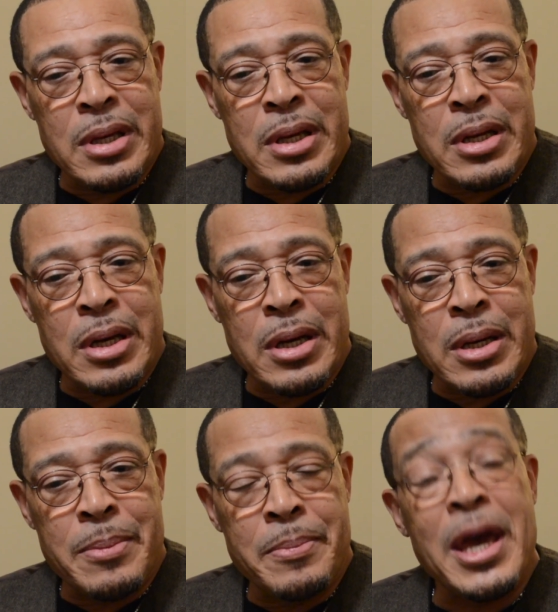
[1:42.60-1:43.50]
and
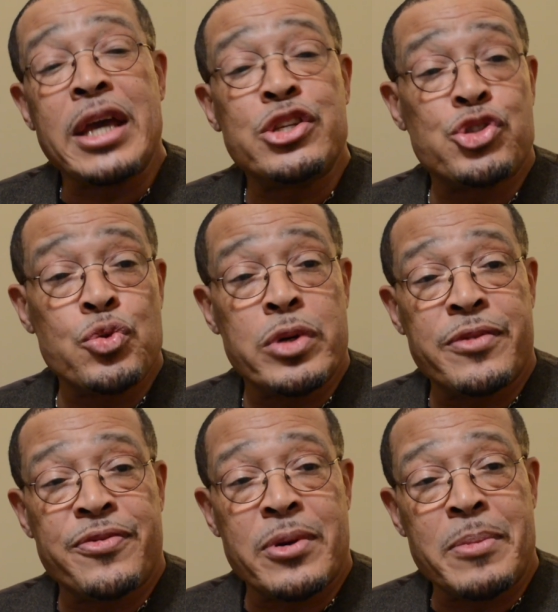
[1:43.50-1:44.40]
Maggie Stewart
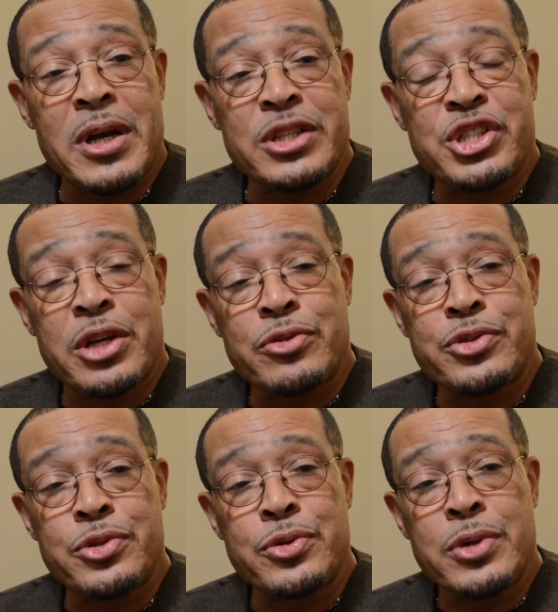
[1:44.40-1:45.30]
from Channel
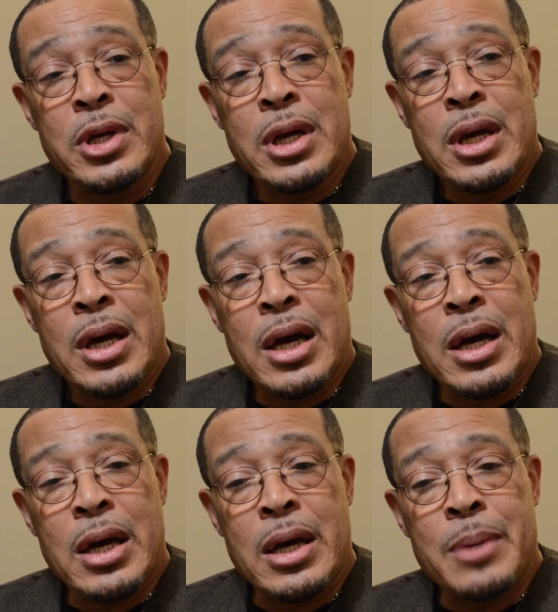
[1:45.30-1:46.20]
2
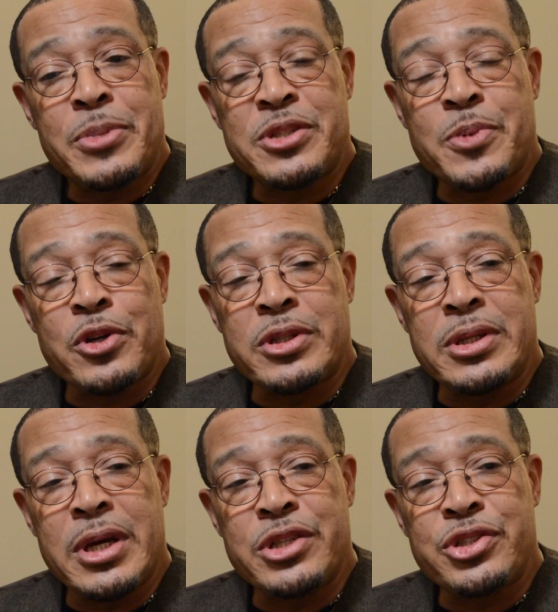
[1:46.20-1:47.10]
Pittsburgh
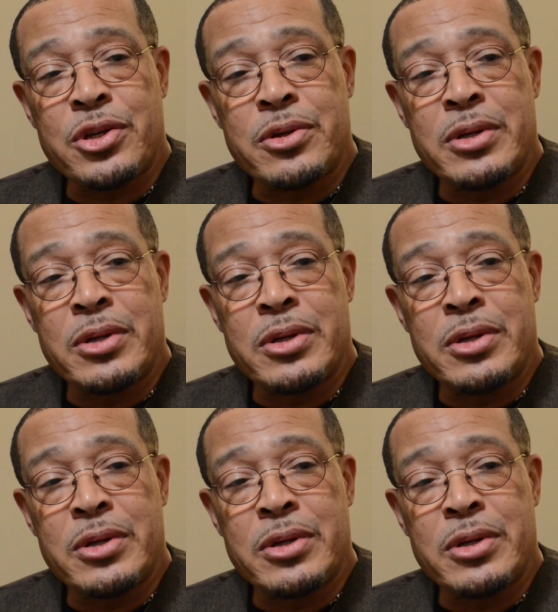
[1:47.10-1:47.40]
Today show.